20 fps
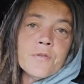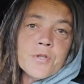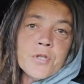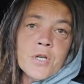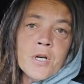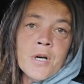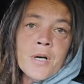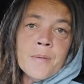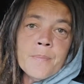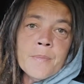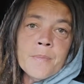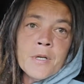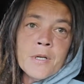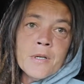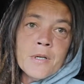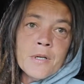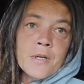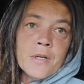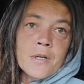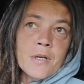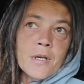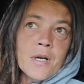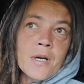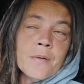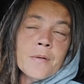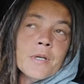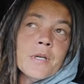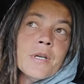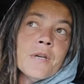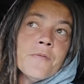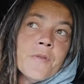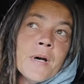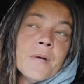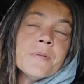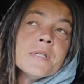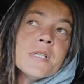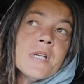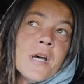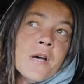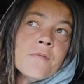job, if I
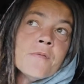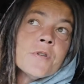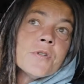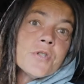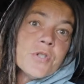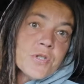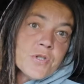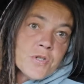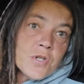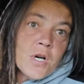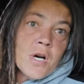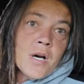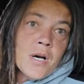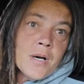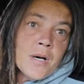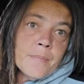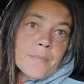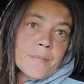was to ever stop